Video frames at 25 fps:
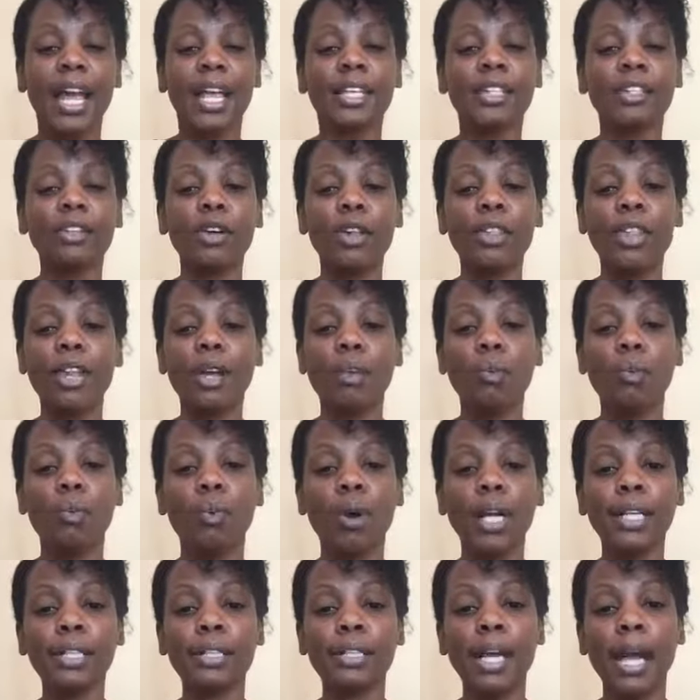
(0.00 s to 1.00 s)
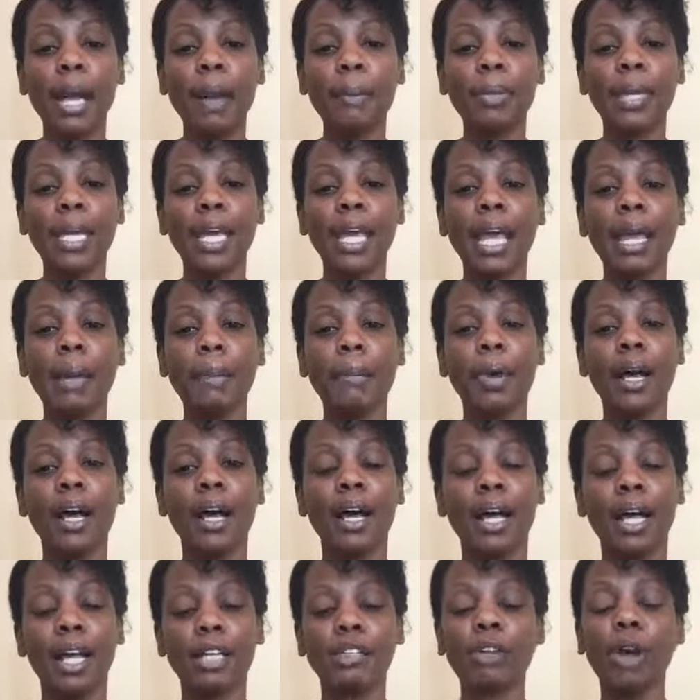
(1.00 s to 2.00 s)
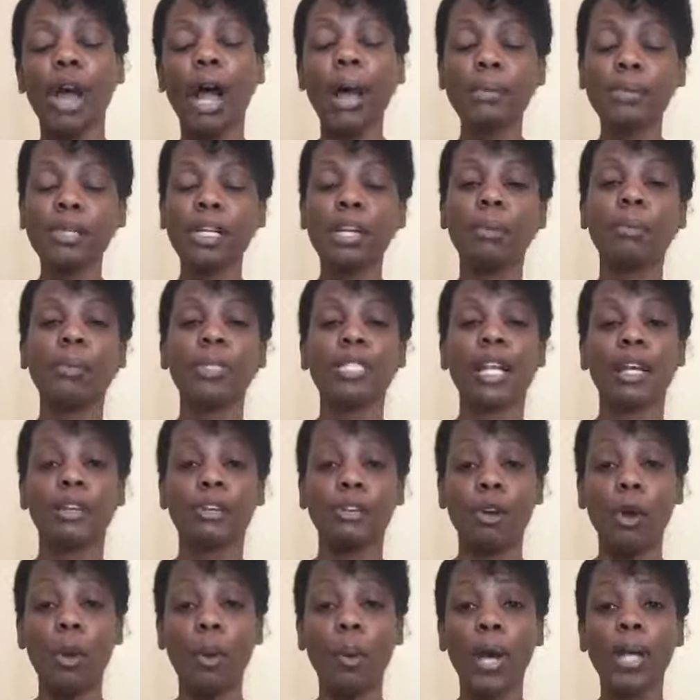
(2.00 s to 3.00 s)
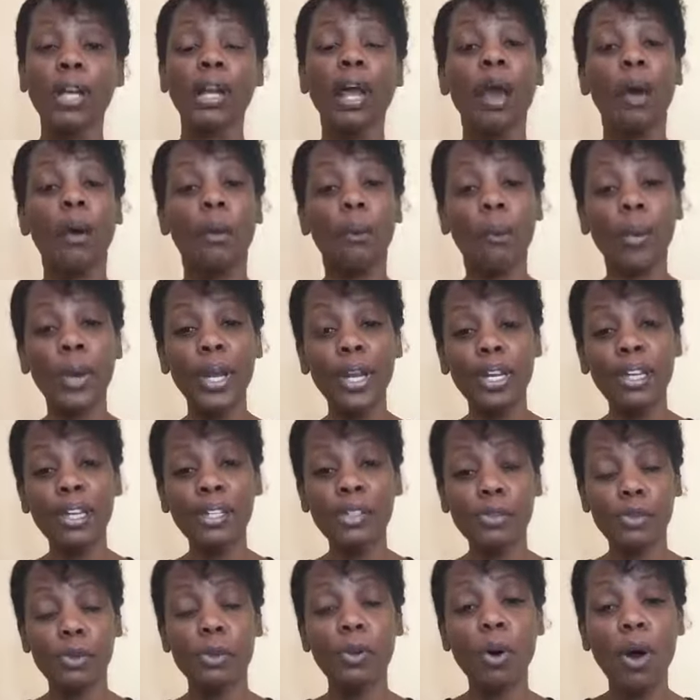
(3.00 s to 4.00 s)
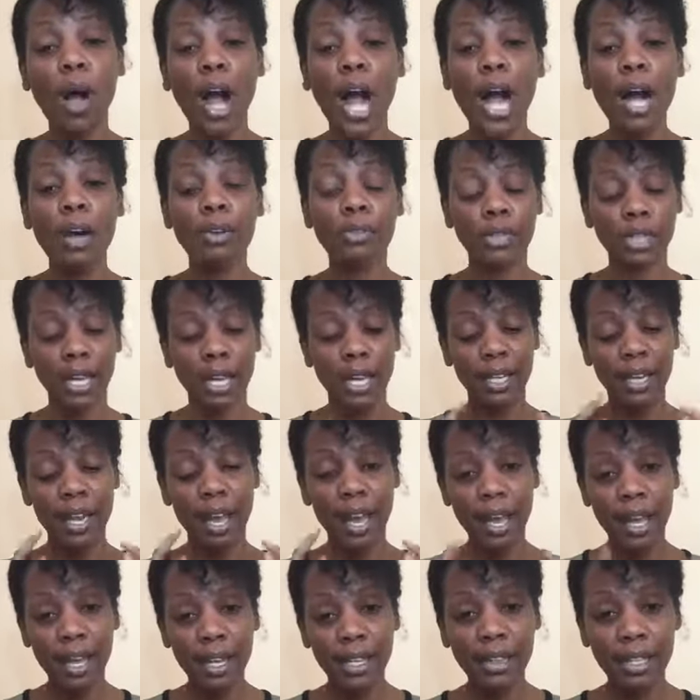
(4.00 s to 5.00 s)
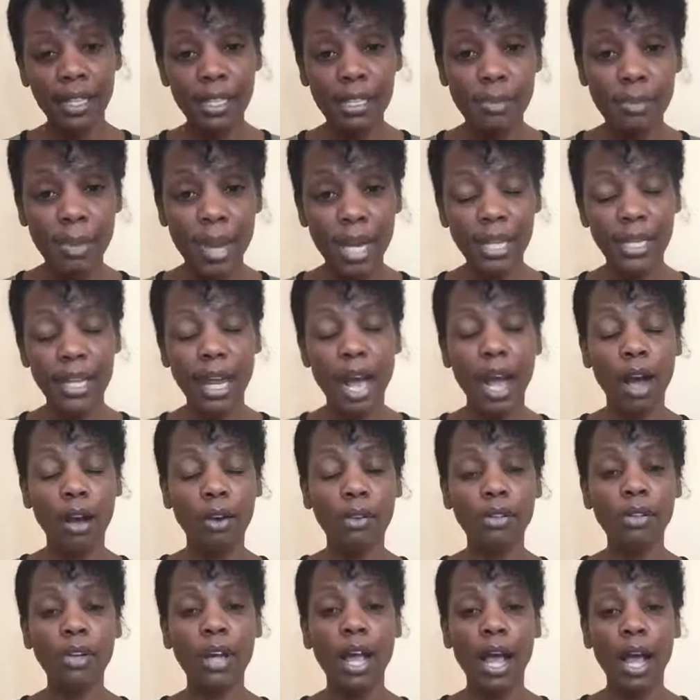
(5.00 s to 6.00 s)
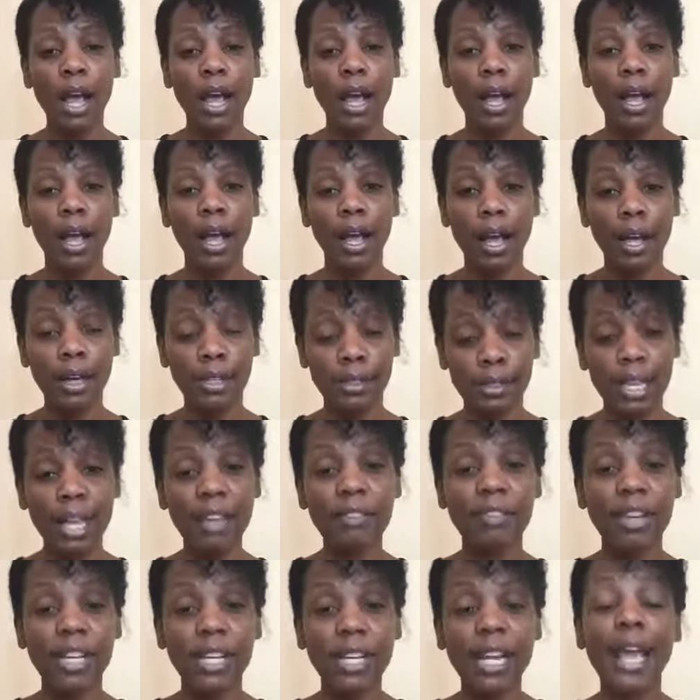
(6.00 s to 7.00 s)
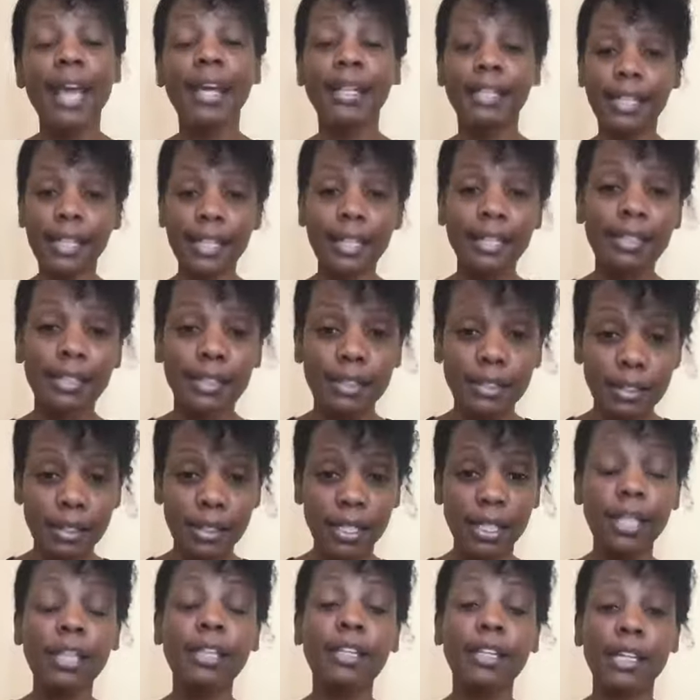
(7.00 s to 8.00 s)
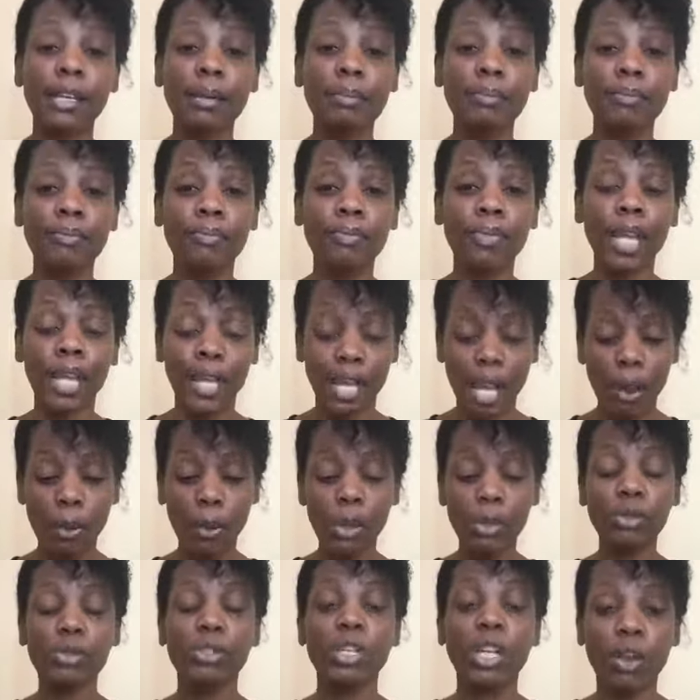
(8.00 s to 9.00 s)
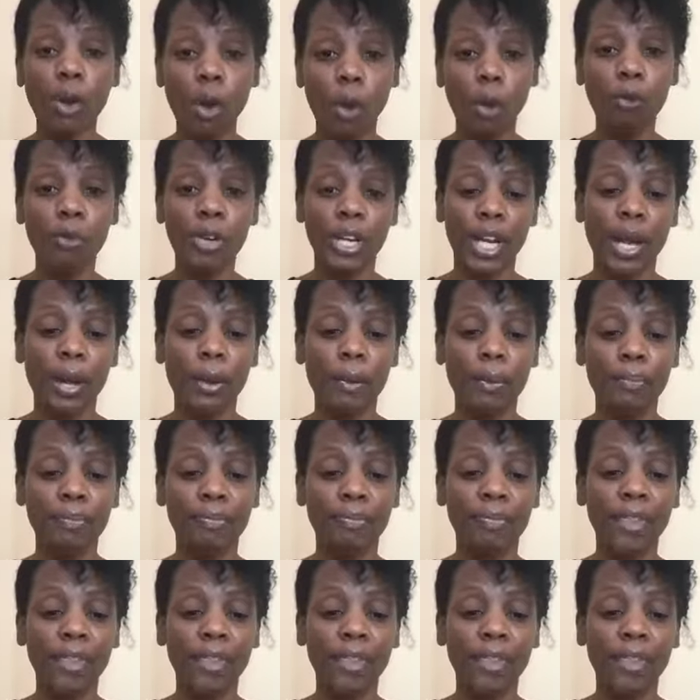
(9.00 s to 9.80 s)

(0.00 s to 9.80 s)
So then one time came, uh, so Absalom was like, "You know what? We need to go out and hunt this man down, uh, David, and kill kill him. Like I want to take over now."